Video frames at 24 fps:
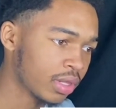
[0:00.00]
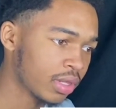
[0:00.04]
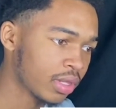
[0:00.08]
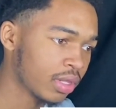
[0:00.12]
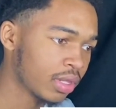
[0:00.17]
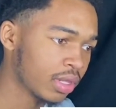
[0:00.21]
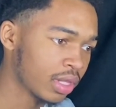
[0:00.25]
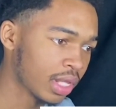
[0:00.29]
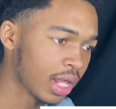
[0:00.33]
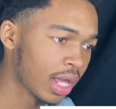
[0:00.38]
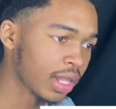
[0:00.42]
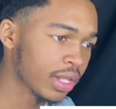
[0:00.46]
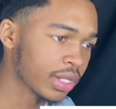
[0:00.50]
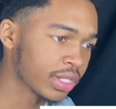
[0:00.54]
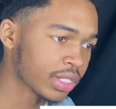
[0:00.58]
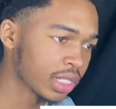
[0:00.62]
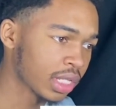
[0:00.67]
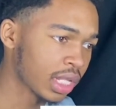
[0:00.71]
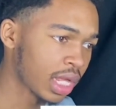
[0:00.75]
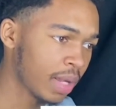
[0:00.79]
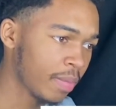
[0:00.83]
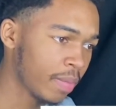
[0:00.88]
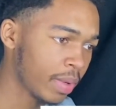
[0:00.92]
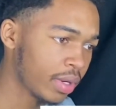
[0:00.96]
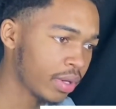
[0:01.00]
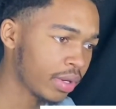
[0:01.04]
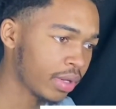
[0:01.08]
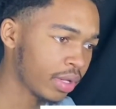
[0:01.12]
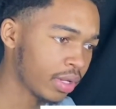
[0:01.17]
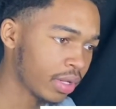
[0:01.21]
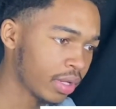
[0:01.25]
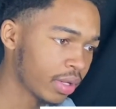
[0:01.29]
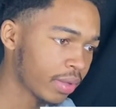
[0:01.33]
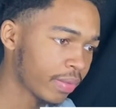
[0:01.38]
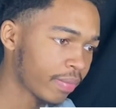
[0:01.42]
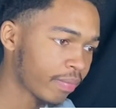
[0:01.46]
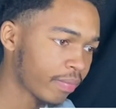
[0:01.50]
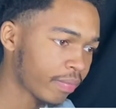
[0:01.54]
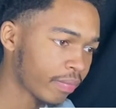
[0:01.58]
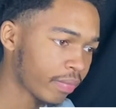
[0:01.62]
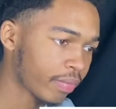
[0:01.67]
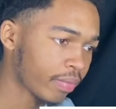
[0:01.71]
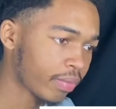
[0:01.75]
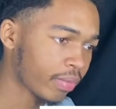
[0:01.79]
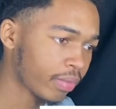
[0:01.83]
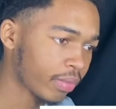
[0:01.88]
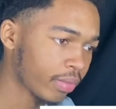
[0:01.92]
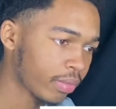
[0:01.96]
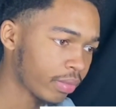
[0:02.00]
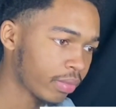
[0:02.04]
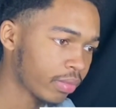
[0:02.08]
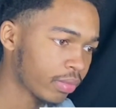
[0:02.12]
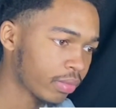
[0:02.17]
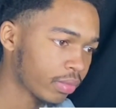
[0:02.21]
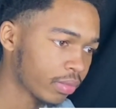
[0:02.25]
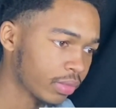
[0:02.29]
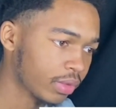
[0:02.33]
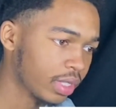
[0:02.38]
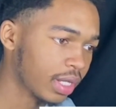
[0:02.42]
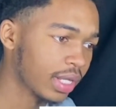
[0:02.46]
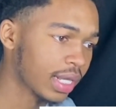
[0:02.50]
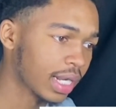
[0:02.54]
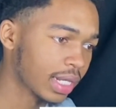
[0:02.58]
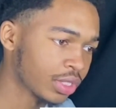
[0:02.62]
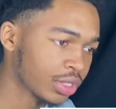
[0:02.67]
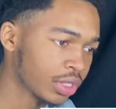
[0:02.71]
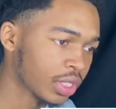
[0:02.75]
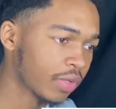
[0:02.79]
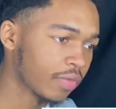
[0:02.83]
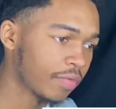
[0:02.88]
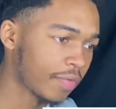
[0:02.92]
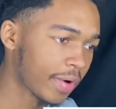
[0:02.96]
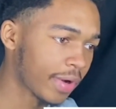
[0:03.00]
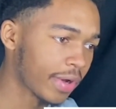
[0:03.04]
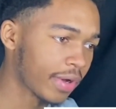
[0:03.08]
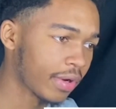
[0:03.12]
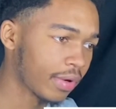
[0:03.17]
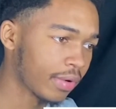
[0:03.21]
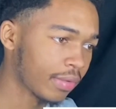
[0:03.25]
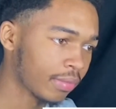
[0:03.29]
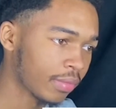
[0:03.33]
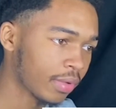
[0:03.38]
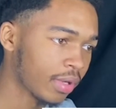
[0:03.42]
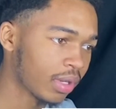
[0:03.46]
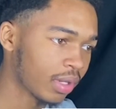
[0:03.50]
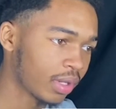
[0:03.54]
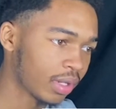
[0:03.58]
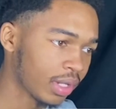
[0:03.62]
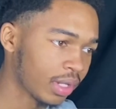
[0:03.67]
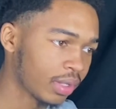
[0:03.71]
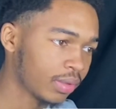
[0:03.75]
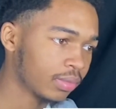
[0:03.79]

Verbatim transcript: That looks a lot better. Yeah. Yeah, that junk fire. All right.